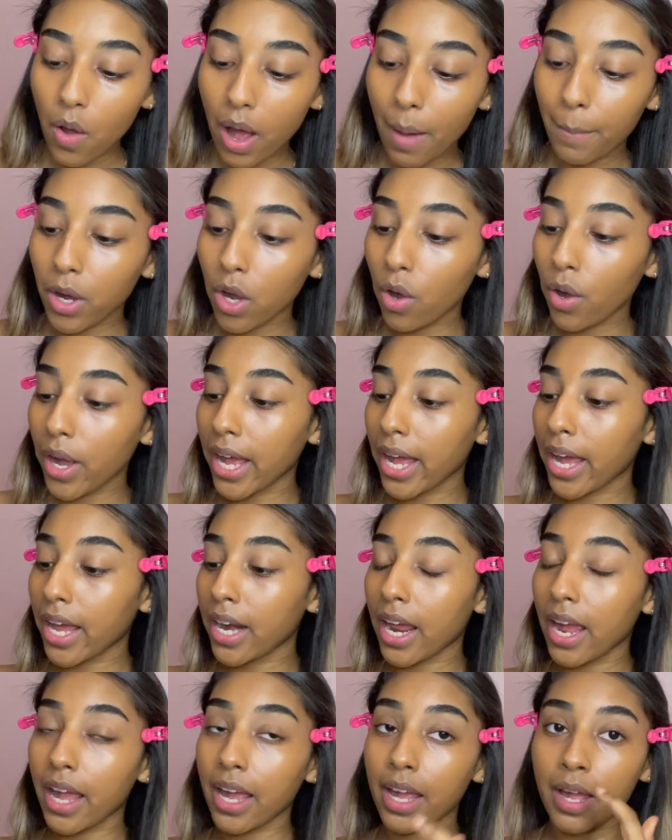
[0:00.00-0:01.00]
I'm gonna go ahead
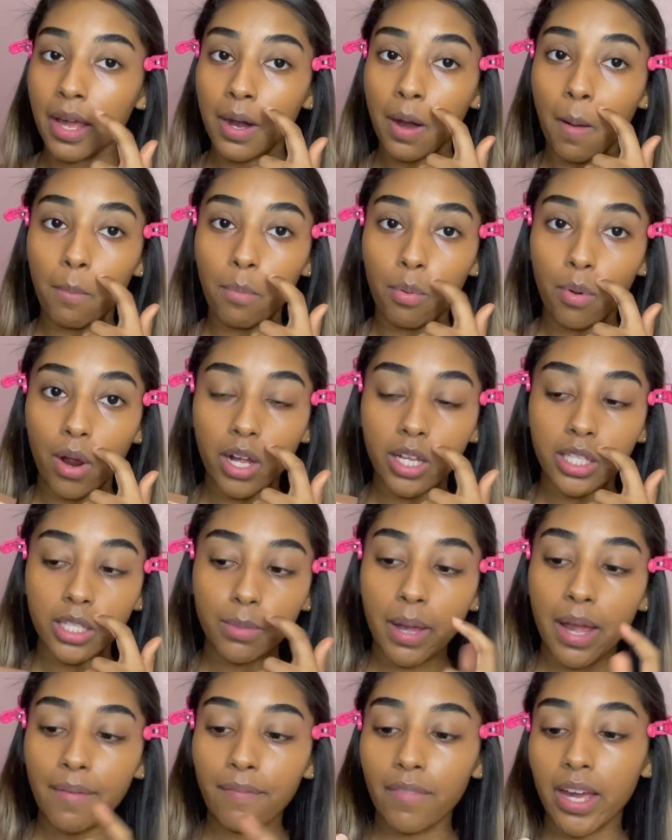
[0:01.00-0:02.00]
and bronze
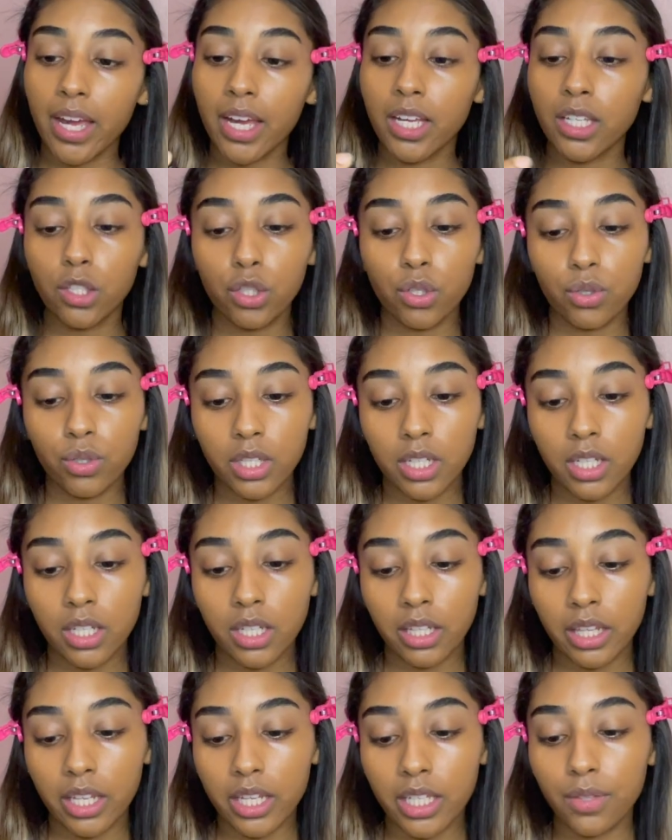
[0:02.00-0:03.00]
my face
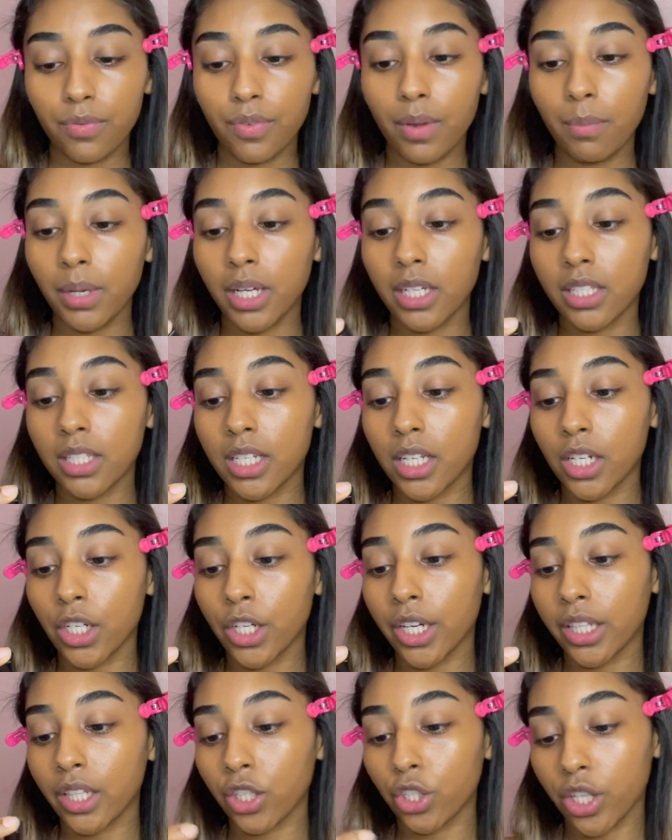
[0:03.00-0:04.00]
using this Fit Me
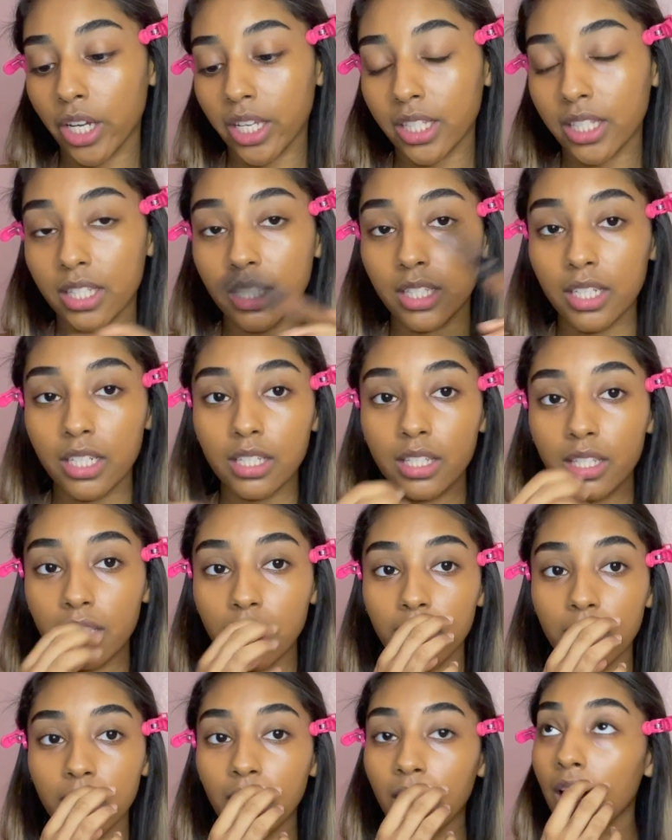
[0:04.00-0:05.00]
Concealer in the shade
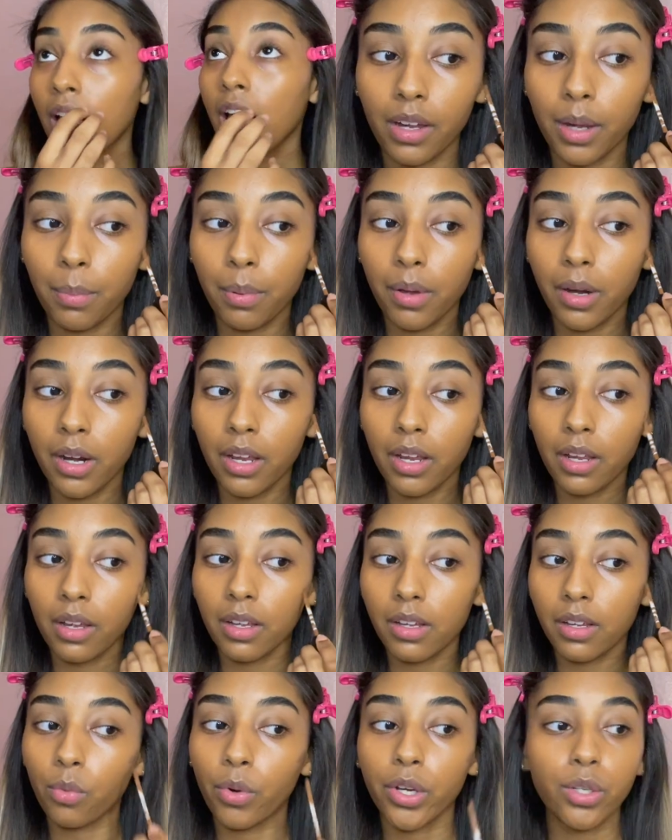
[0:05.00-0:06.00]
60. I put it
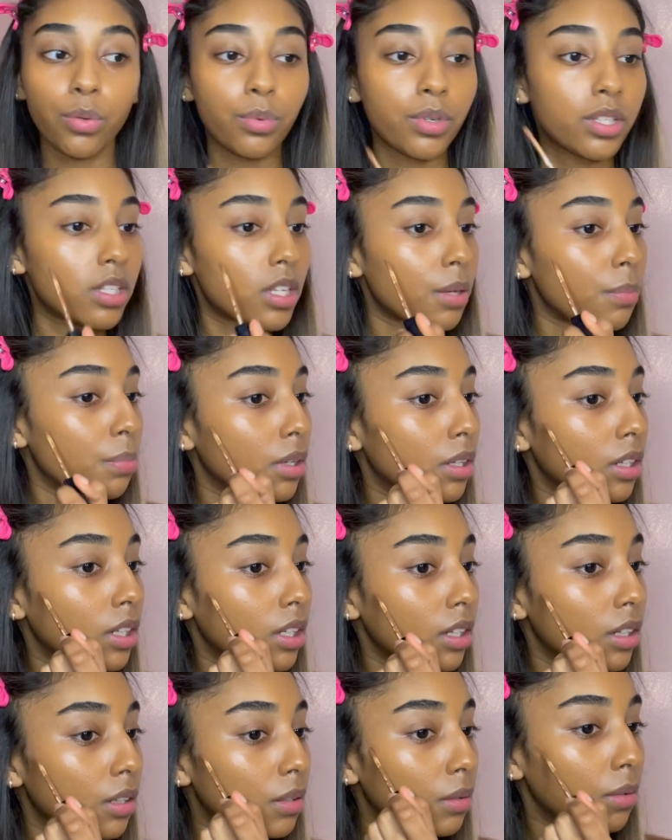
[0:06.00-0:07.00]
where you would
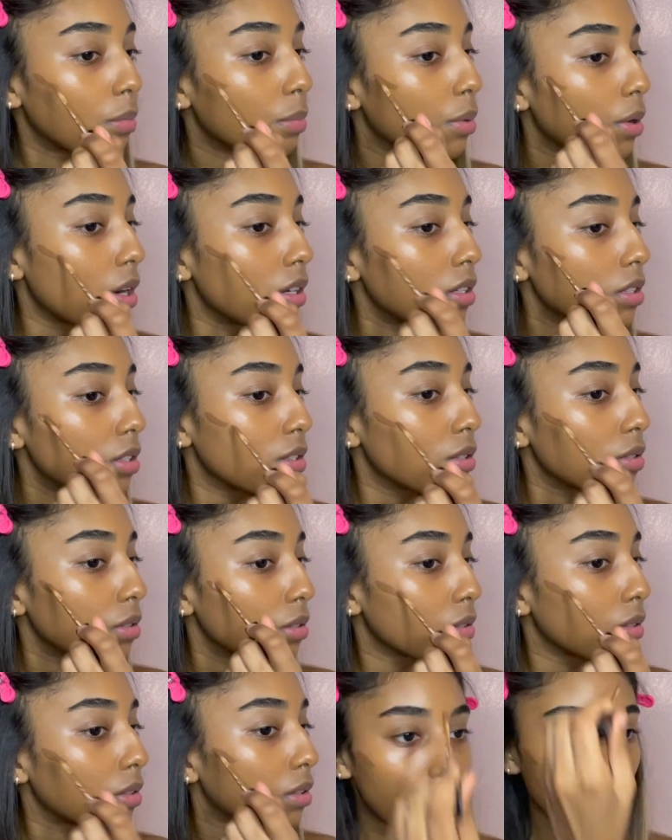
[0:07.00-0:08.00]
typically bronze.
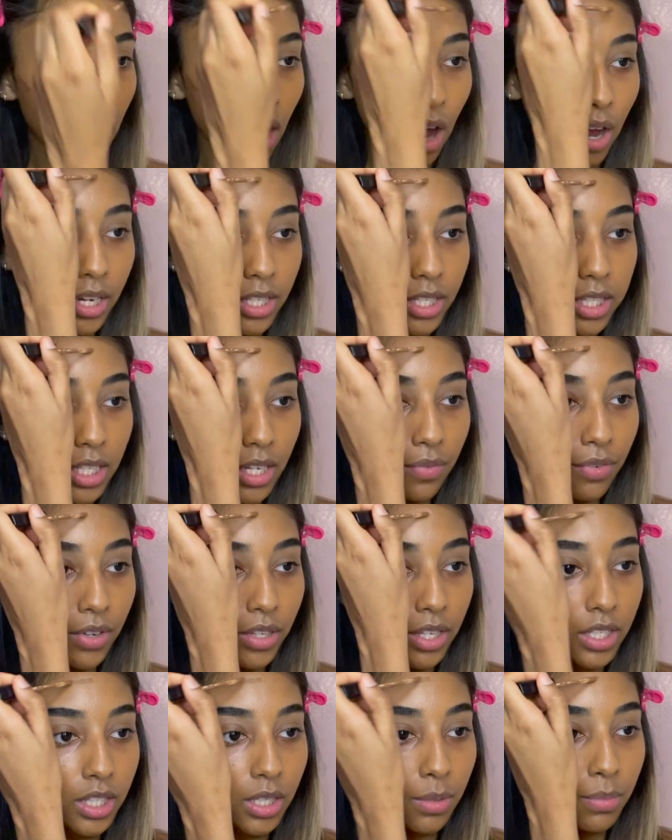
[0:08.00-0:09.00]
But honestly, for
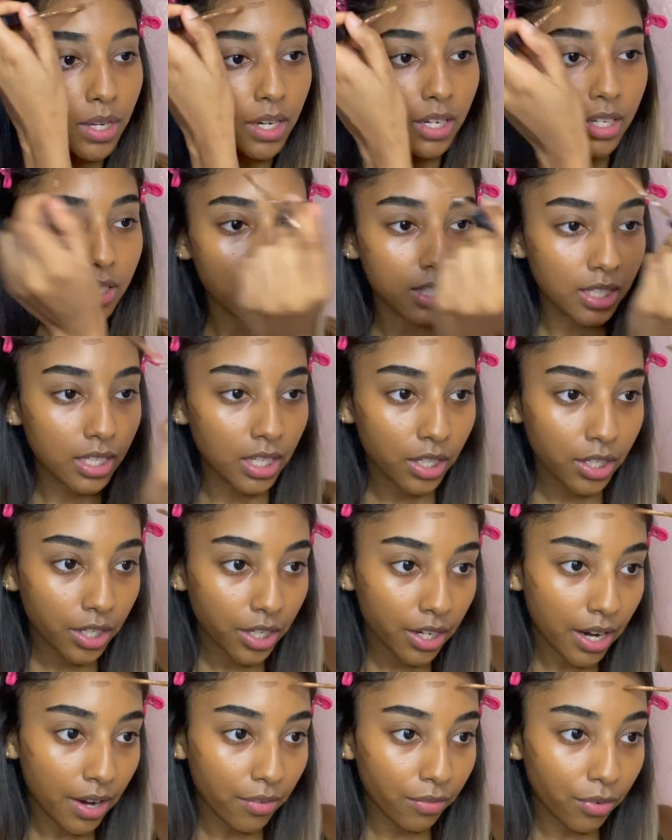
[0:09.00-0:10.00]
this to be a
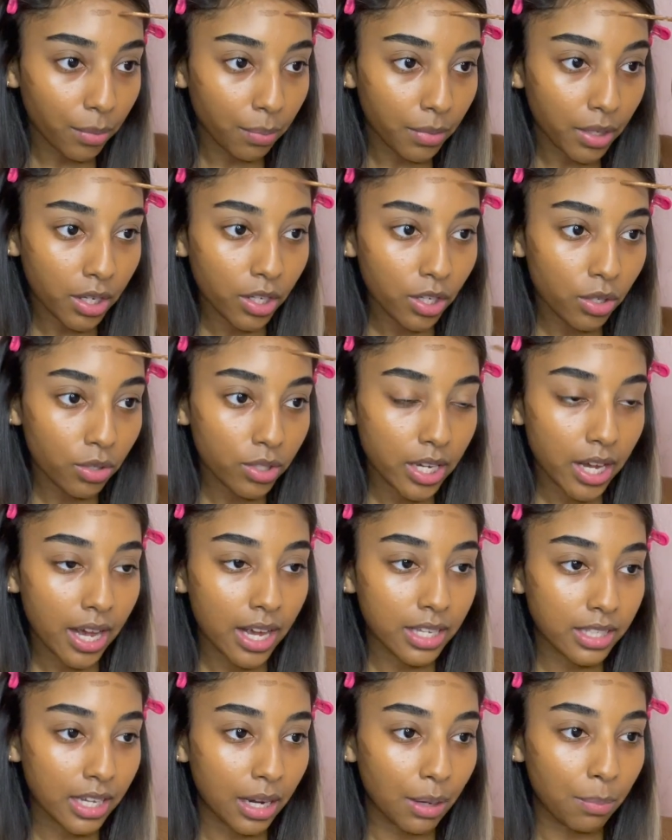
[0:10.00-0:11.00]
concealer and for me to use it
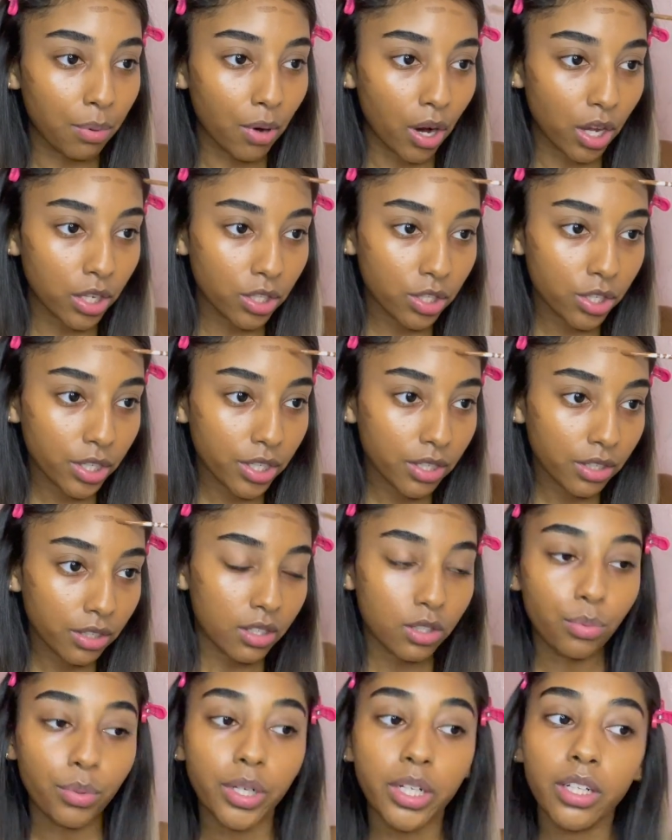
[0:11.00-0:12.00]
as like bronzer,
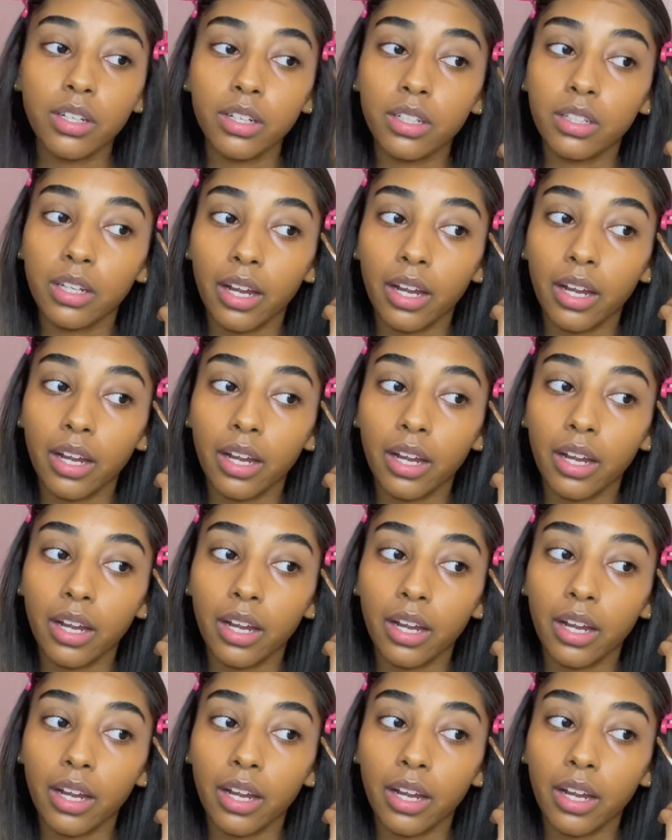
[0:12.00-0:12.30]
it's really good.